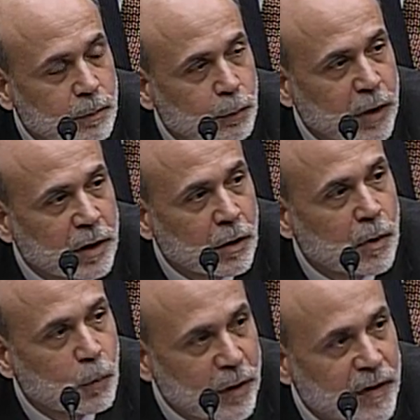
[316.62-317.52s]
bring
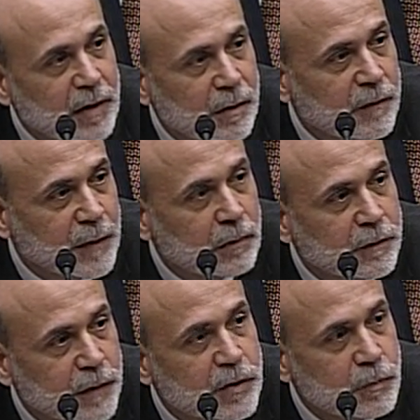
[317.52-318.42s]
along with it the federal
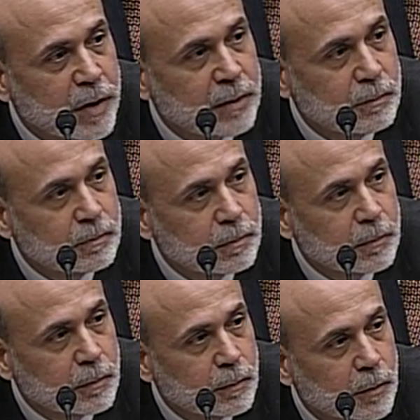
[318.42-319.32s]
funds rate,
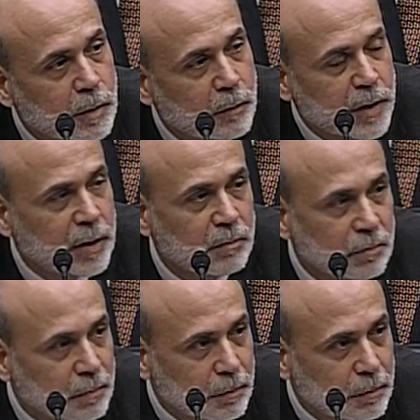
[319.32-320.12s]
but within,